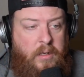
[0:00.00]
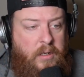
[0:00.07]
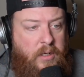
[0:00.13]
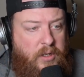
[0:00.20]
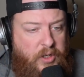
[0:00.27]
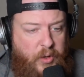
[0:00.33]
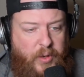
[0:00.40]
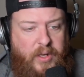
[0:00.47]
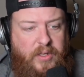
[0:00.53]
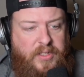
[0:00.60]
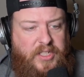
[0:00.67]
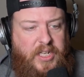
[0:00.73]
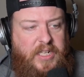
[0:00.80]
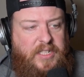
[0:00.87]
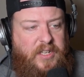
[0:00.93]
New England
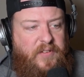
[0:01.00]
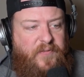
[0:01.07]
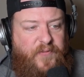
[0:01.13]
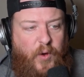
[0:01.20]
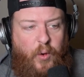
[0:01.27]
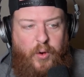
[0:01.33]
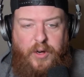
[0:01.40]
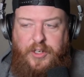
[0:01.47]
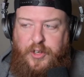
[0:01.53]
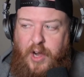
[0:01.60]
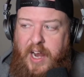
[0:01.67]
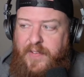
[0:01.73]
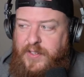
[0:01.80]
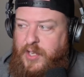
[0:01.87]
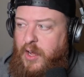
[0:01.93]
sits at 4.
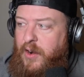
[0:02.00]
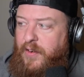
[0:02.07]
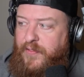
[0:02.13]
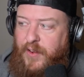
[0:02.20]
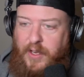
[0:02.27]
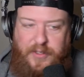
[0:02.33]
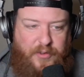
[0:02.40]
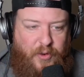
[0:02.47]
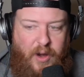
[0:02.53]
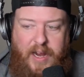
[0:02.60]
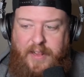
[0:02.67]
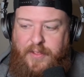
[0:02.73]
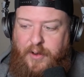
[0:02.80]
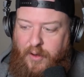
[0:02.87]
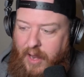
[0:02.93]
Travis Hunter falls right
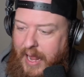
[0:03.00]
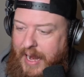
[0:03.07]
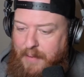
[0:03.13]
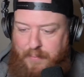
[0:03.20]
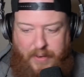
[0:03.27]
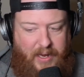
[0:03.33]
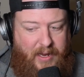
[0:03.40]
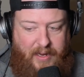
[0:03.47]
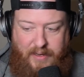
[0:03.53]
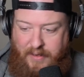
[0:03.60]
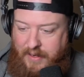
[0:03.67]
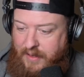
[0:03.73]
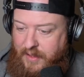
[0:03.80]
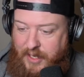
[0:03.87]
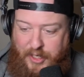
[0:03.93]
in their lap,
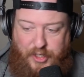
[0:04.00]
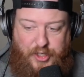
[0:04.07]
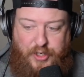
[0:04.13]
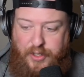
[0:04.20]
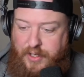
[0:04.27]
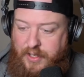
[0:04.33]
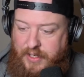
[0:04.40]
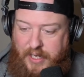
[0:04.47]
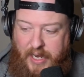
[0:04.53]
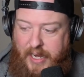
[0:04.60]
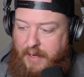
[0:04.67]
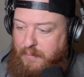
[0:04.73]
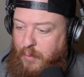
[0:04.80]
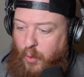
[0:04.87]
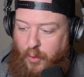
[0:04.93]
and this shouldn't
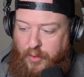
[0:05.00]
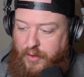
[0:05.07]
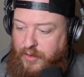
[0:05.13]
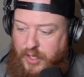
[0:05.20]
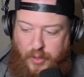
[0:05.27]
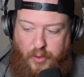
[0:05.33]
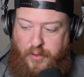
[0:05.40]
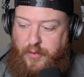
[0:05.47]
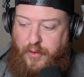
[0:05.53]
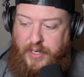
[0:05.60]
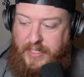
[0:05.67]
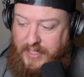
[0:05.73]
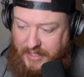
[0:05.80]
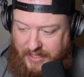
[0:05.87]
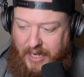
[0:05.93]
take more than 2 or 3
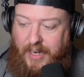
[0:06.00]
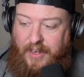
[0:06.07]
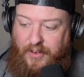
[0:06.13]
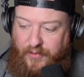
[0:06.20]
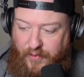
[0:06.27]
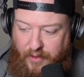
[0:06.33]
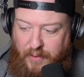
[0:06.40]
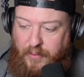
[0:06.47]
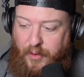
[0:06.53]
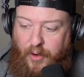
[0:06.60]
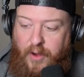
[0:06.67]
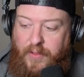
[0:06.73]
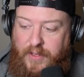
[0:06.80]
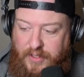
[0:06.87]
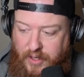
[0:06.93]
seconds for them to
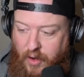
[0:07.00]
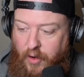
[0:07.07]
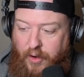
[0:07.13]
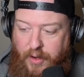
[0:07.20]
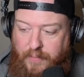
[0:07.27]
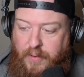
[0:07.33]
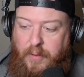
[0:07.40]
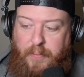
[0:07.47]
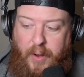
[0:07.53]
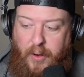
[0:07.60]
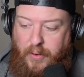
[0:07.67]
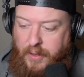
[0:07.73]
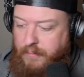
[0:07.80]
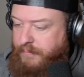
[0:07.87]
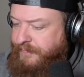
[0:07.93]
run this card up to the
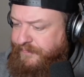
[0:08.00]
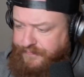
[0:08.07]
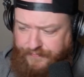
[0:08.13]
podium.